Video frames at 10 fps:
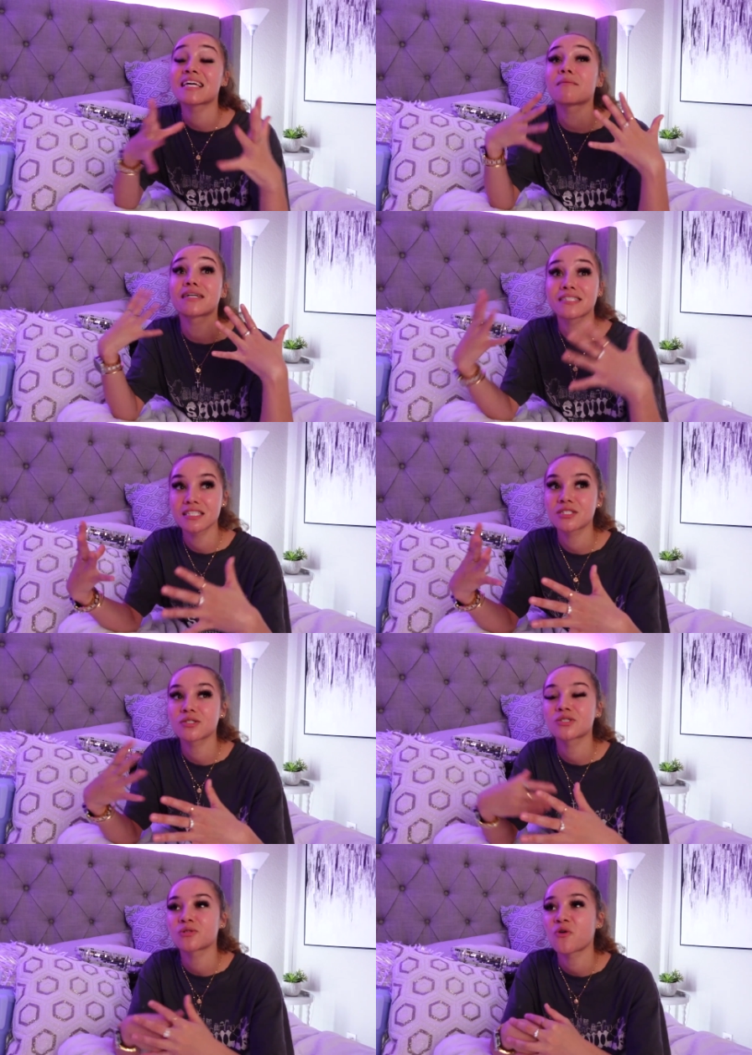my
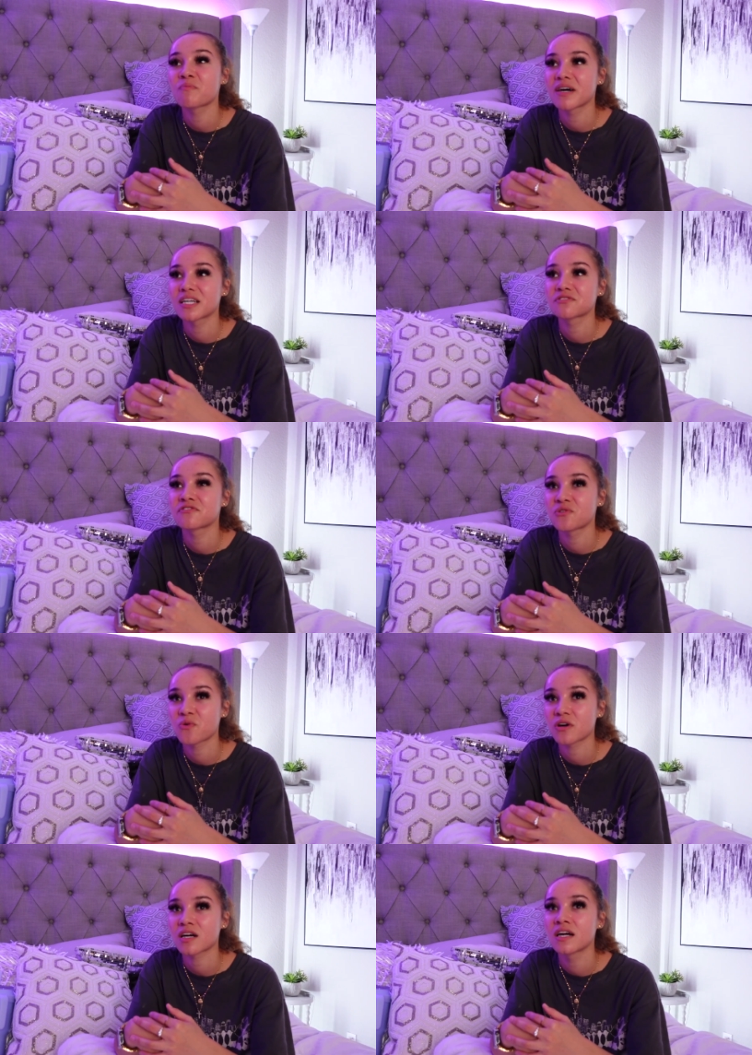sister so much
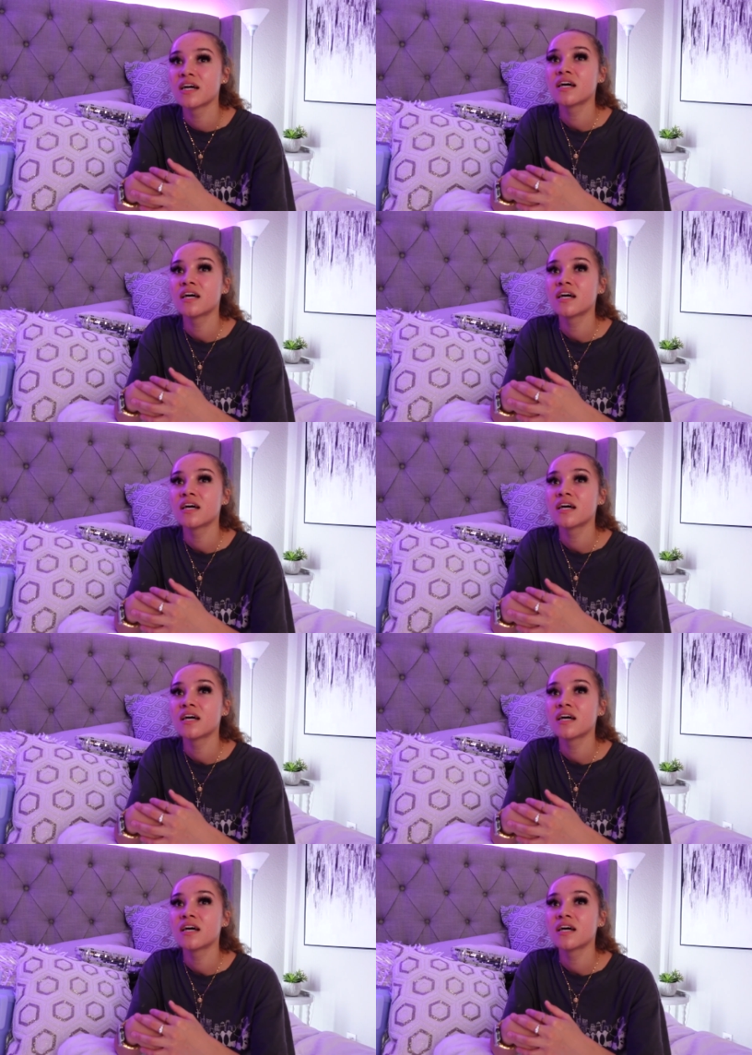for